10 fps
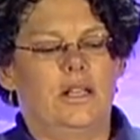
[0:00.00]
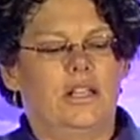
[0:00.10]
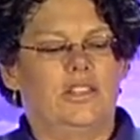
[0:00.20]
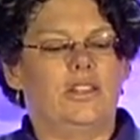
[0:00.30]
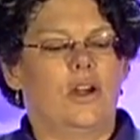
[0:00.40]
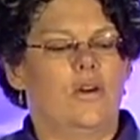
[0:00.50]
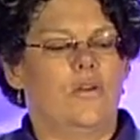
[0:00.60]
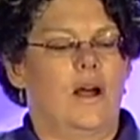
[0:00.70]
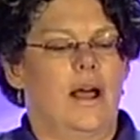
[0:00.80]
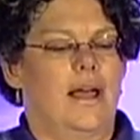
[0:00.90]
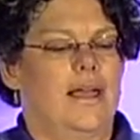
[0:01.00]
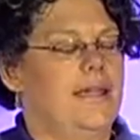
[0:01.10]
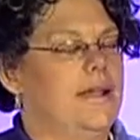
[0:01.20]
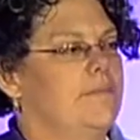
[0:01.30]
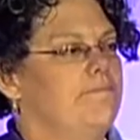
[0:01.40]
So
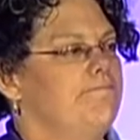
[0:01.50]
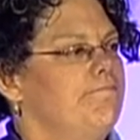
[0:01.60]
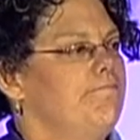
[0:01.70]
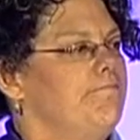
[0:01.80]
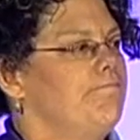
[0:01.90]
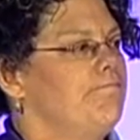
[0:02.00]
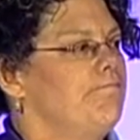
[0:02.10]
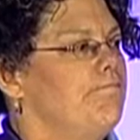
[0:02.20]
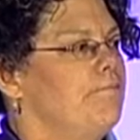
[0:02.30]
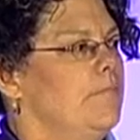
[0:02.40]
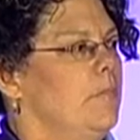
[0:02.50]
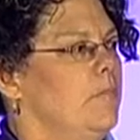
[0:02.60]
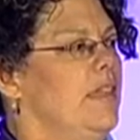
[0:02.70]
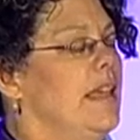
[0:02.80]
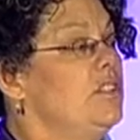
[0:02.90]
I
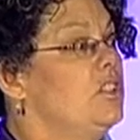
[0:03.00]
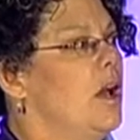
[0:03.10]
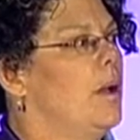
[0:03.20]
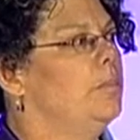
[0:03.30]
then saw a